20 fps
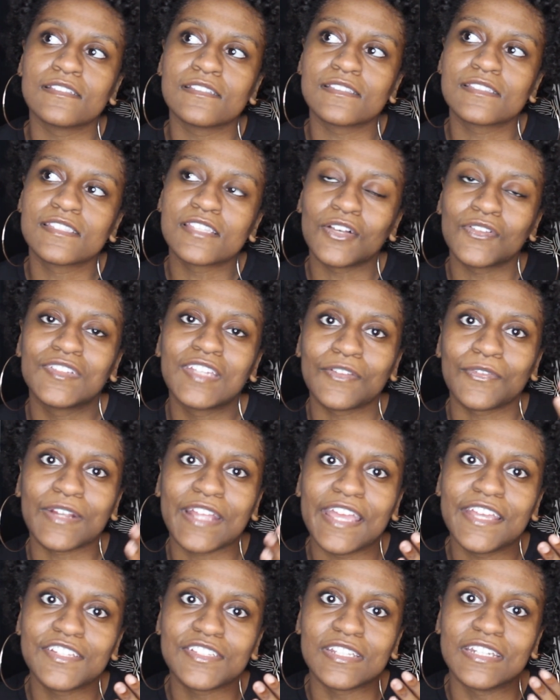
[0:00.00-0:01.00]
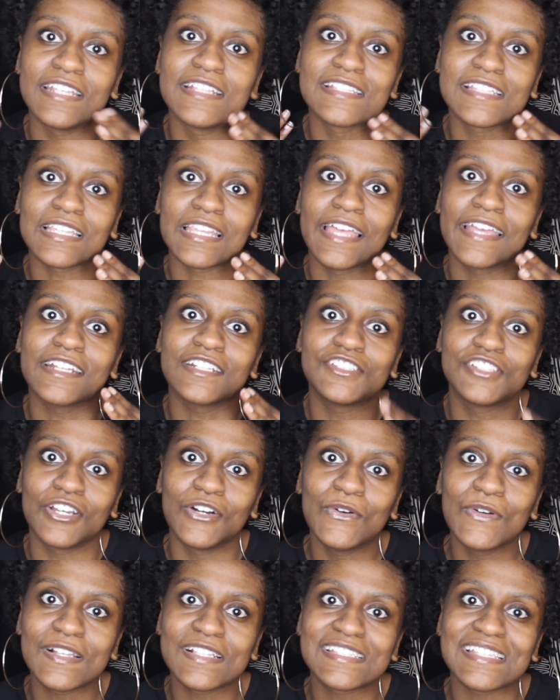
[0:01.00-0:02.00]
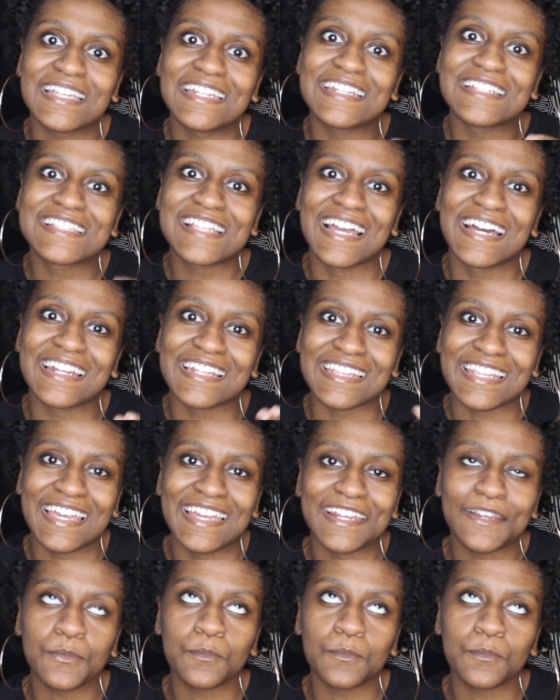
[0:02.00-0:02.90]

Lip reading: self-deprecation into like jokes, and it's kind of like